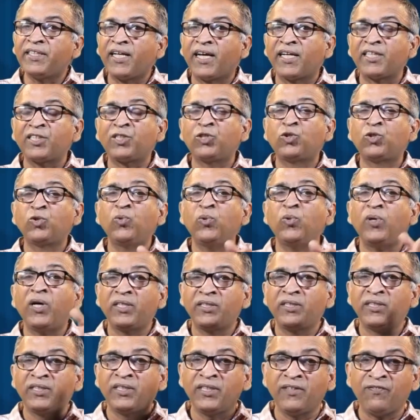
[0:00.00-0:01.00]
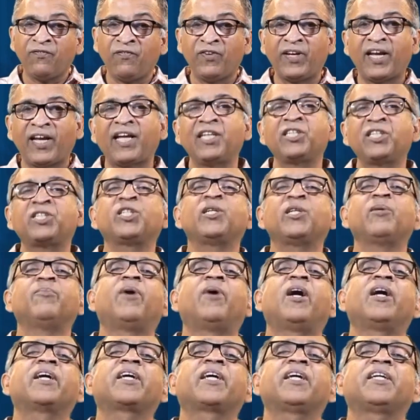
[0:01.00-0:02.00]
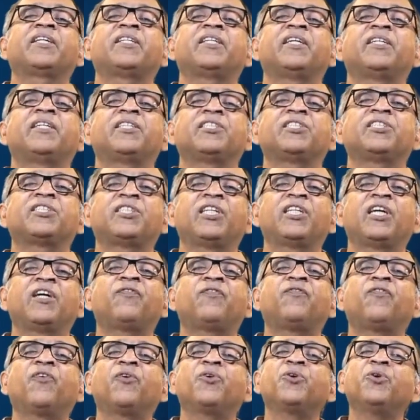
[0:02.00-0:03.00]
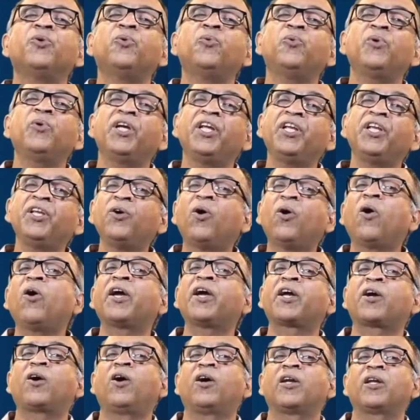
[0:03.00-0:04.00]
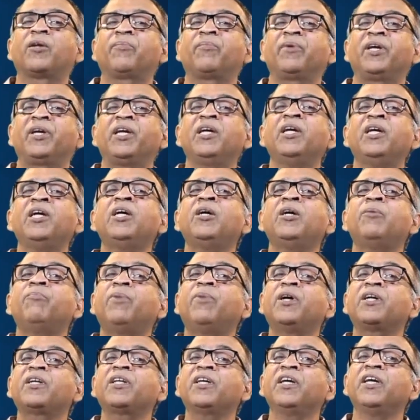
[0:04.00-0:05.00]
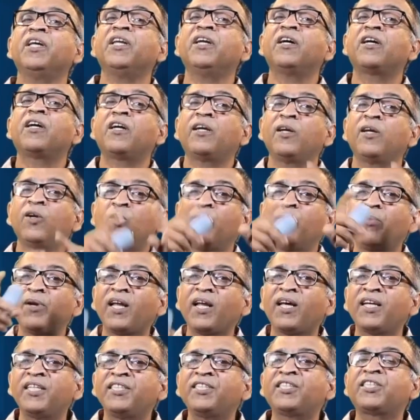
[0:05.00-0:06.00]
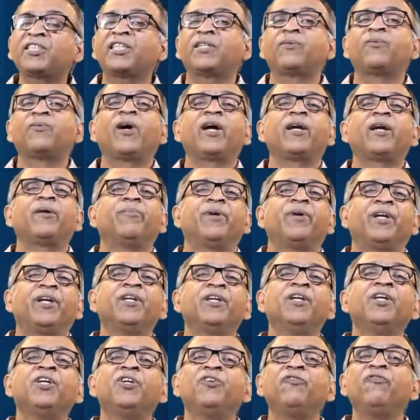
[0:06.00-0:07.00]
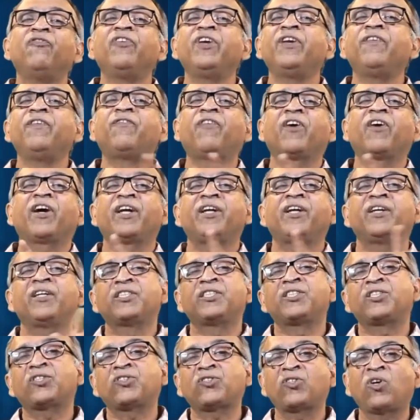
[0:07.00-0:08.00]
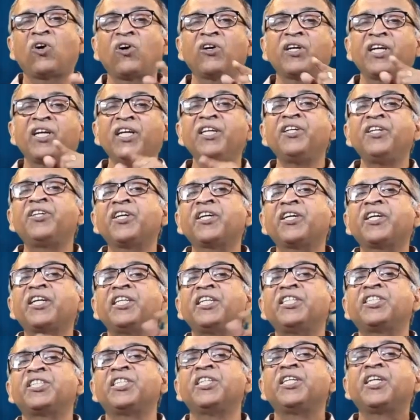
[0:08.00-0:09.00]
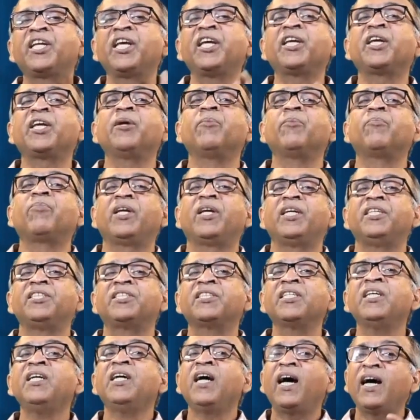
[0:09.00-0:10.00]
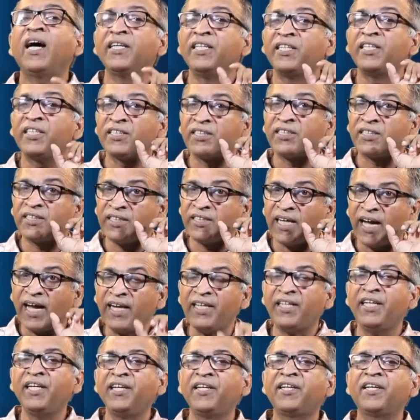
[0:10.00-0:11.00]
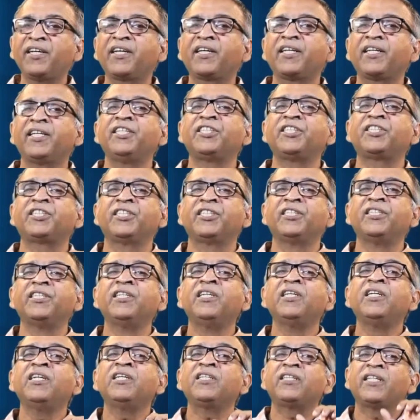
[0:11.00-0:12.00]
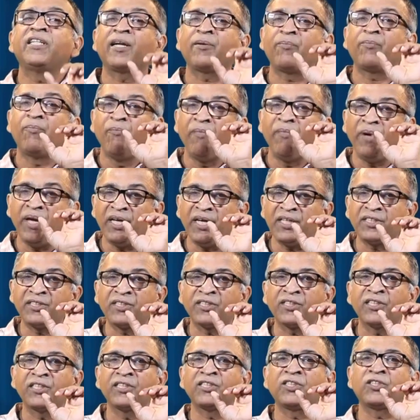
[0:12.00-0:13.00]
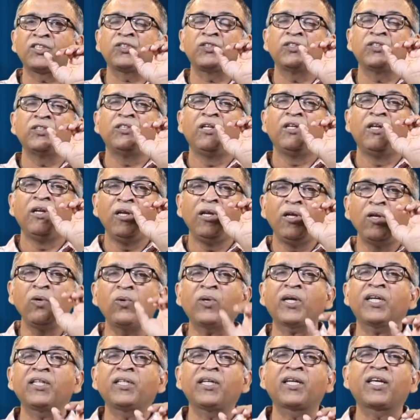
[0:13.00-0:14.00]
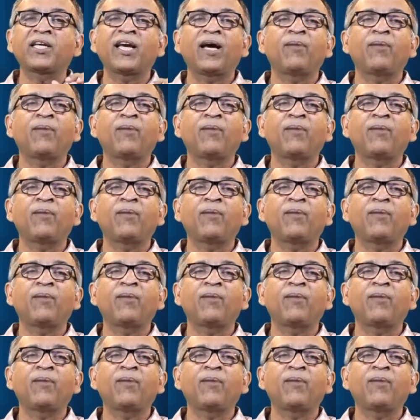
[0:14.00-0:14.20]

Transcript: that to the financial market that is there for you in your economy. But in a globalized environment, we find a strong integration taking place, and it is that integration that makes us look at the